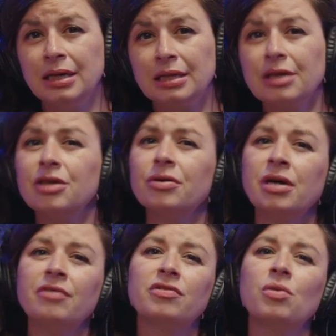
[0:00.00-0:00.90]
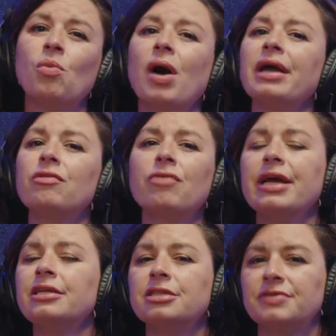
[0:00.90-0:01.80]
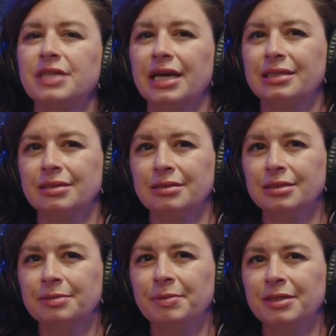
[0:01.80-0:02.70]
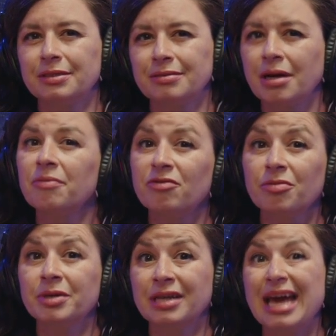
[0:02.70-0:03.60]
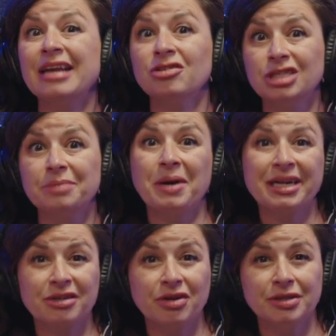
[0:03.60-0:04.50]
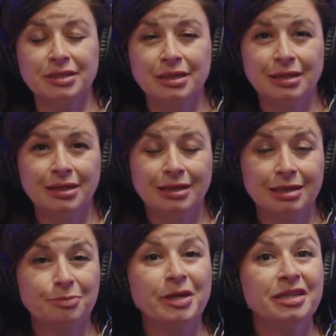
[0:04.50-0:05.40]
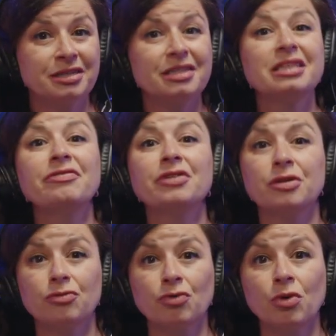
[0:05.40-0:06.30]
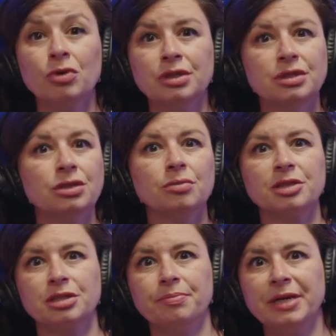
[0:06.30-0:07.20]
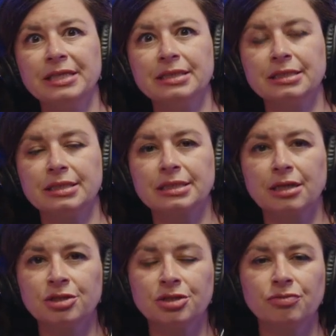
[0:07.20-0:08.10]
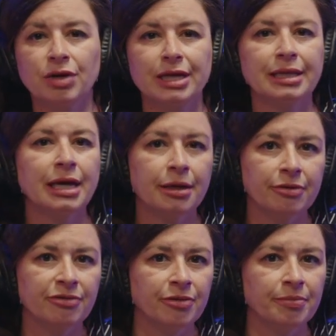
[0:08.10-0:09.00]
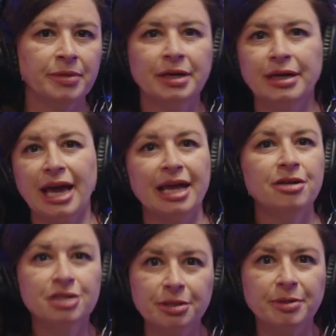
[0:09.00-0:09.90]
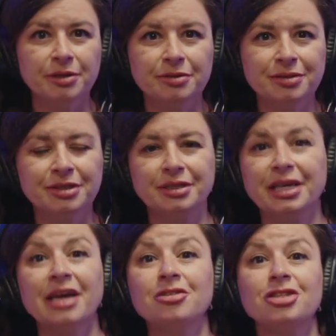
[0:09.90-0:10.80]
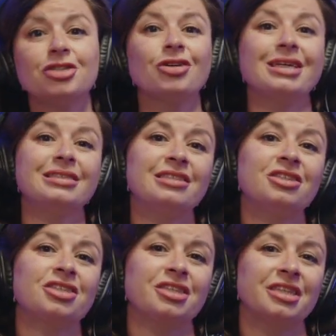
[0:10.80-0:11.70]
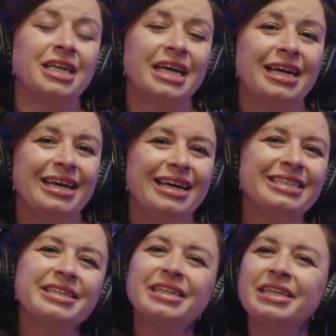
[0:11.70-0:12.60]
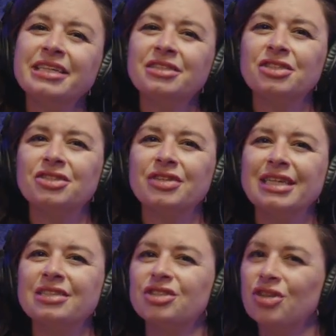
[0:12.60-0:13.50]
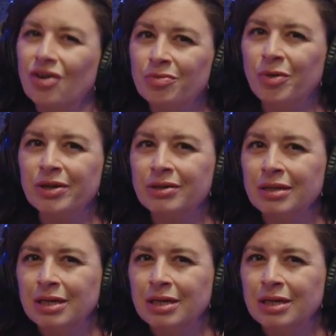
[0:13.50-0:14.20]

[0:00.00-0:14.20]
Now, you cover a wide range of sectors, but come from an energy background. It's playing a significant role in so much debate and discussion right now, from energy bills to the energy transition, is it an industry in turmoil